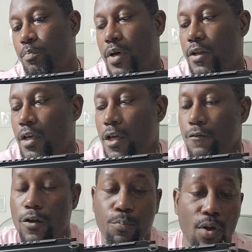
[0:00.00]
but
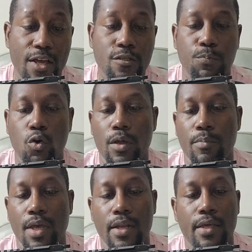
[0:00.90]
for the price point,
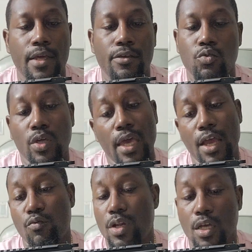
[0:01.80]
man, you
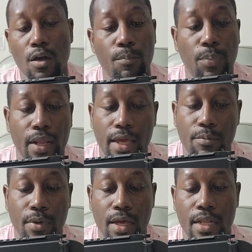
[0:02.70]
can't really
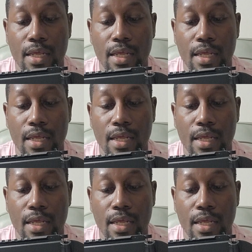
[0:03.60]
complain, man.